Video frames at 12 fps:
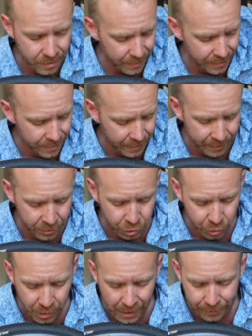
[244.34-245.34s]
the entire
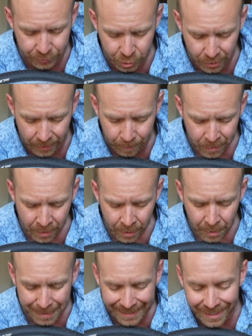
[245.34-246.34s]
drivetrain.
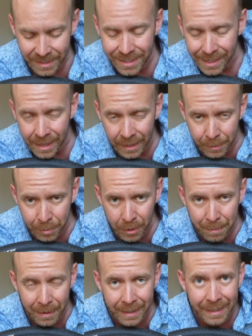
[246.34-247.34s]
Because the
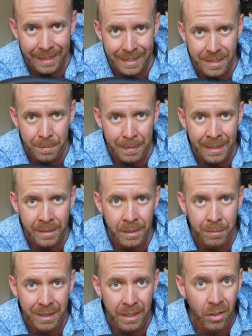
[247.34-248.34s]
hybrid bike is meant
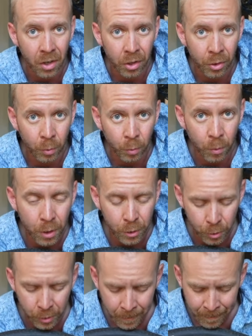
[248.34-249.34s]
to be on the
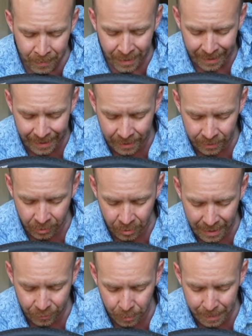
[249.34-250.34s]
road and the
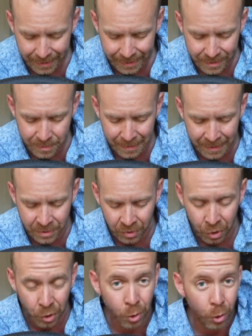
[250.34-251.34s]
gravel bike is meant to
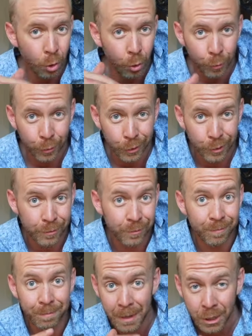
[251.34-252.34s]
go over
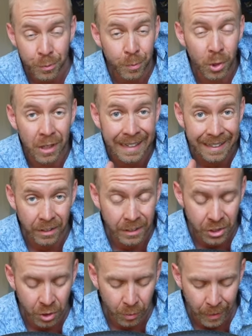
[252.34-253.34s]
much more
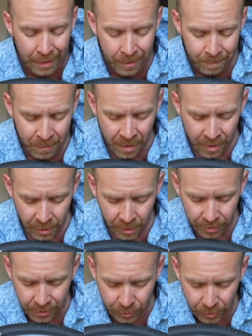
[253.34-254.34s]
hilly terrain,
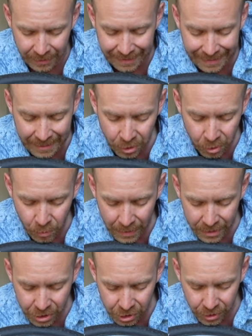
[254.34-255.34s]
the gear
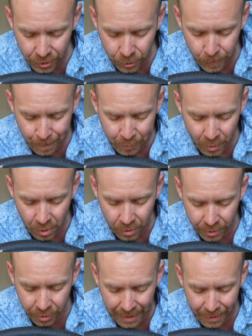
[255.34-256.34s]
ratio
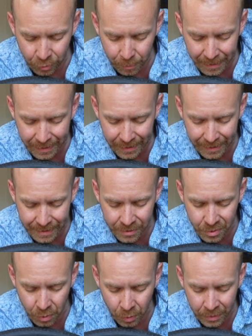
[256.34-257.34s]
on a gravel bike
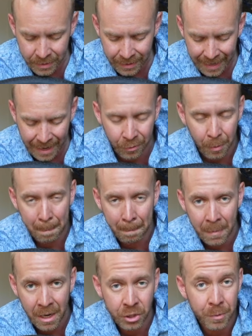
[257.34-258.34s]
is going to have a
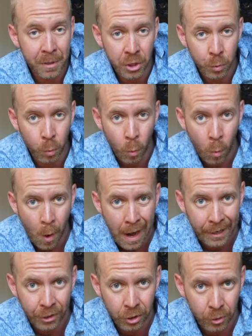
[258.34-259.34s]
much, much
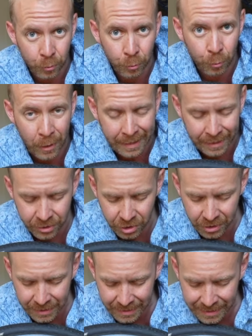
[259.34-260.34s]
wider
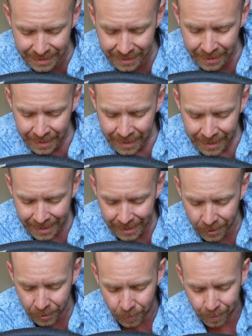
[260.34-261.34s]
range. You can see
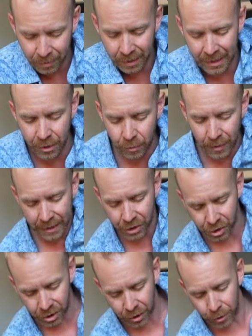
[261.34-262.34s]
how the gear
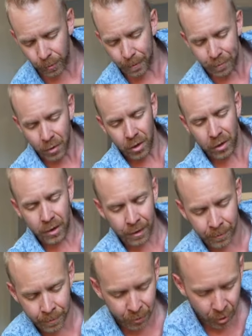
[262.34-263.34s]
ratio
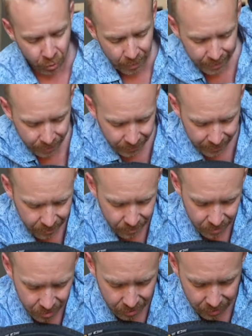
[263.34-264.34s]
on the Grail
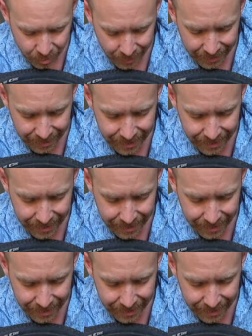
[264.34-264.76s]
here starts with a